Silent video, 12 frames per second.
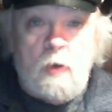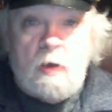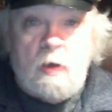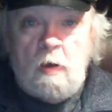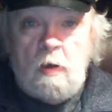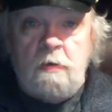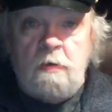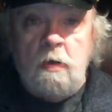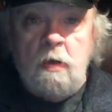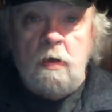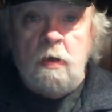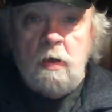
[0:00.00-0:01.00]
on.
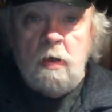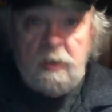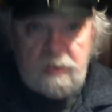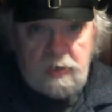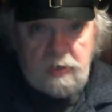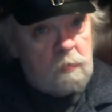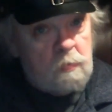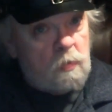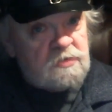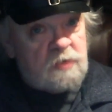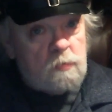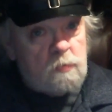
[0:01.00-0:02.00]
Again, it
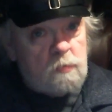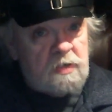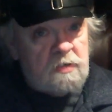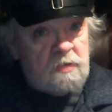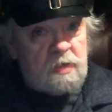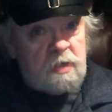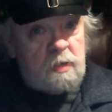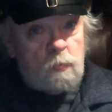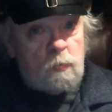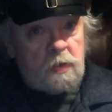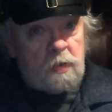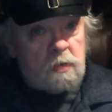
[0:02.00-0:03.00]
was OD&D, and
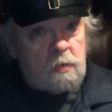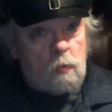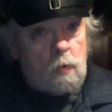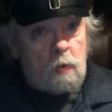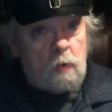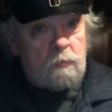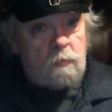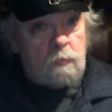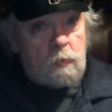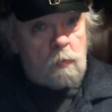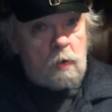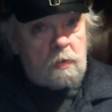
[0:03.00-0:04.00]
we could go however
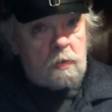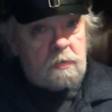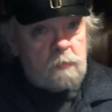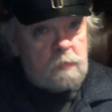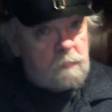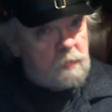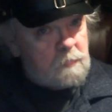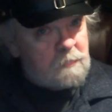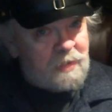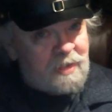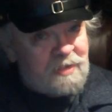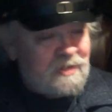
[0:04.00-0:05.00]
we wanted. Remember
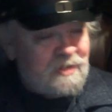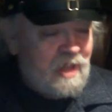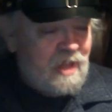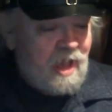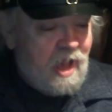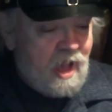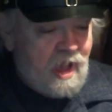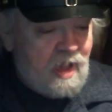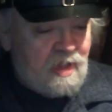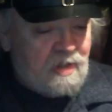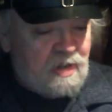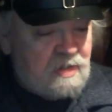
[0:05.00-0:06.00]
that.
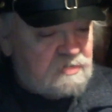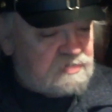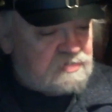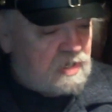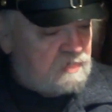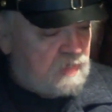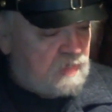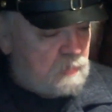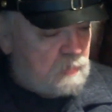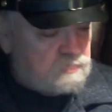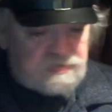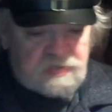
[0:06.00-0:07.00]
And I decided that
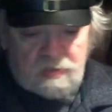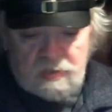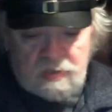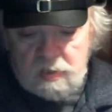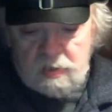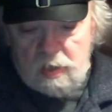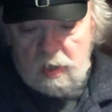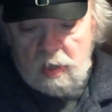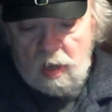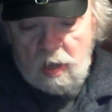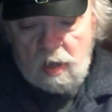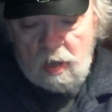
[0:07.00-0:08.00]
was silly.
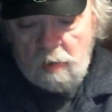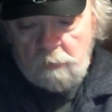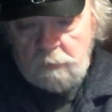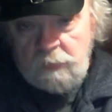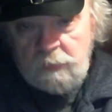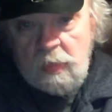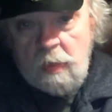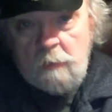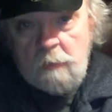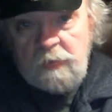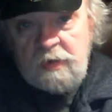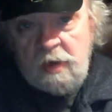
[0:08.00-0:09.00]

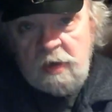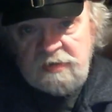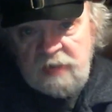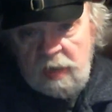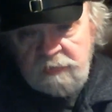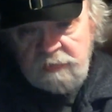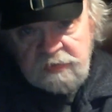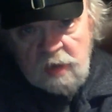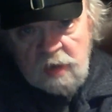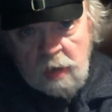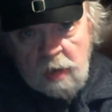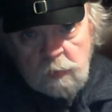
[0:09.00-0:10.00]
Because at the
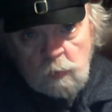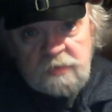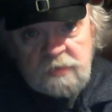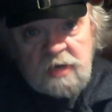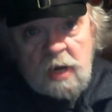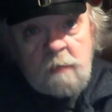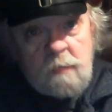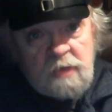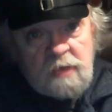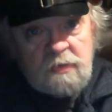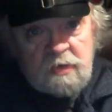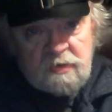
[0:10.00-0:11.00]
time, the reason I
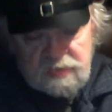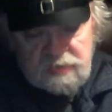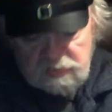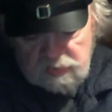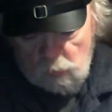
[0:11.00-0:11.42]
made the decision